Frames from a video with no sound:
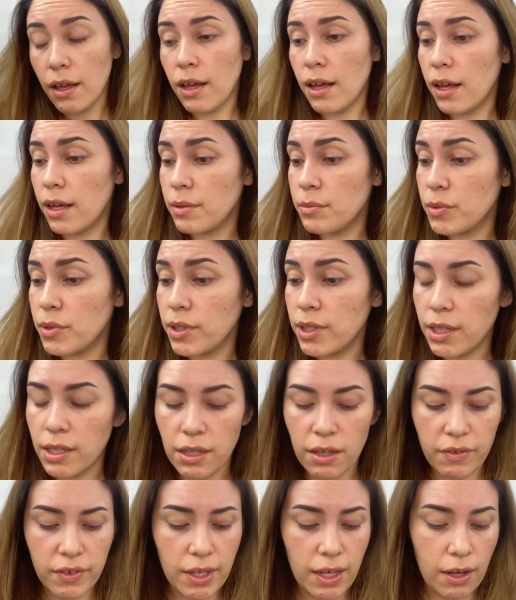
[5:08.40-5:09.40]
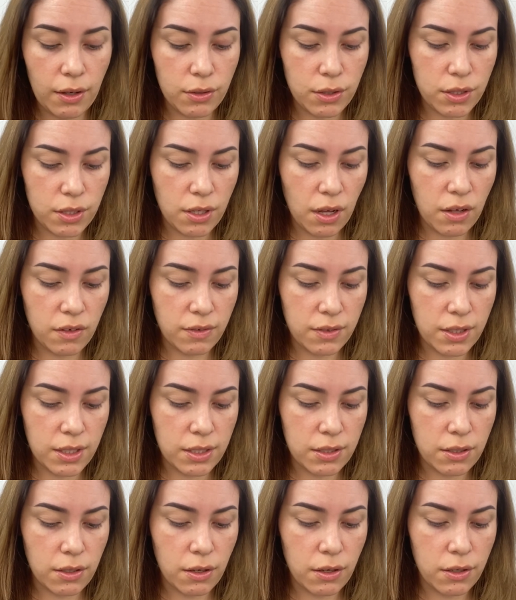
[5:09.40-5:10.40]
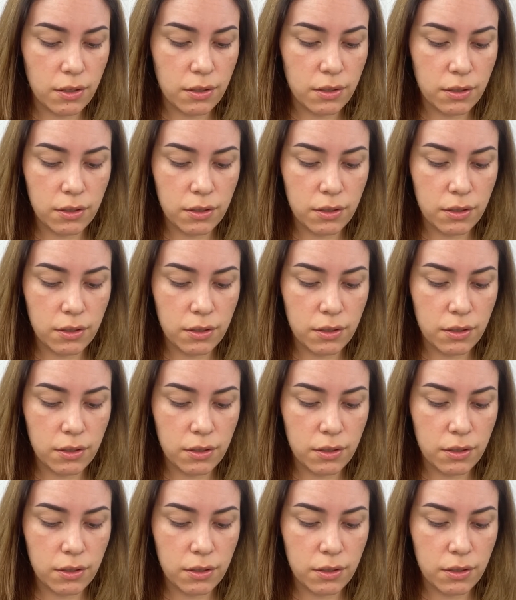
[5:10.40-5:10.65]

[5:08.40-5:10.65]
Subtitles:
I'm really loving how soft these are.